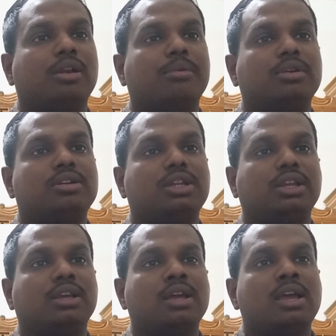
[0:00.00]

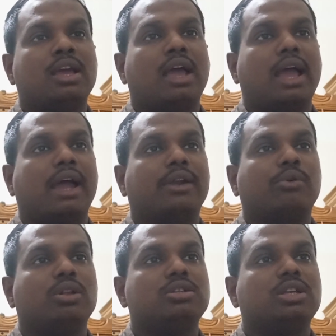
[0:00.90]
availability and
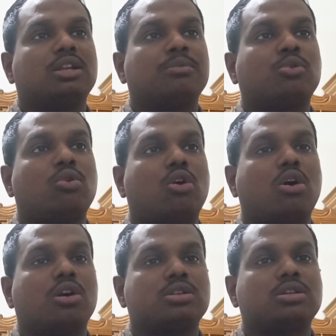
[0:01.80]
wheelchair
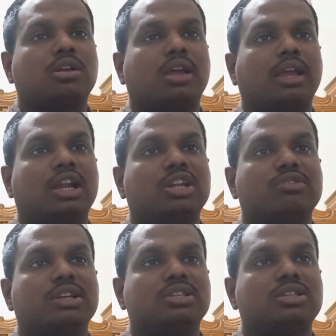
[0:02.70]
cost. Here
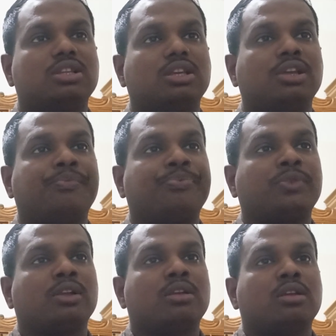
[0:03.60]
you can see
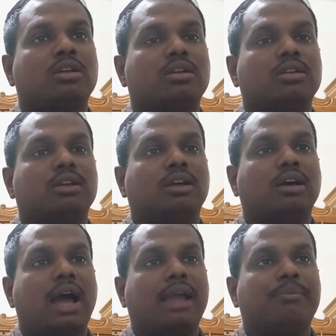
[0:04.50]

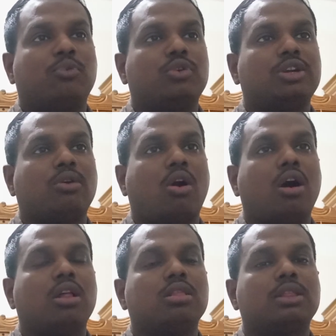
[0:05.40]
I put it
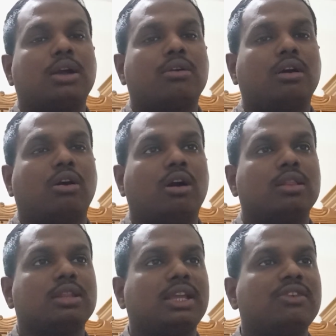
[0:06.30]
all
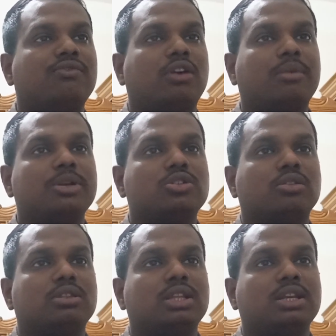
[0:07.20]
the
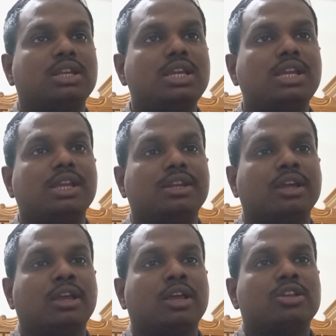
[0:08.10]
information they
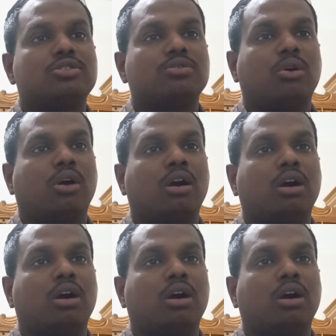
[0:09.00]
need. So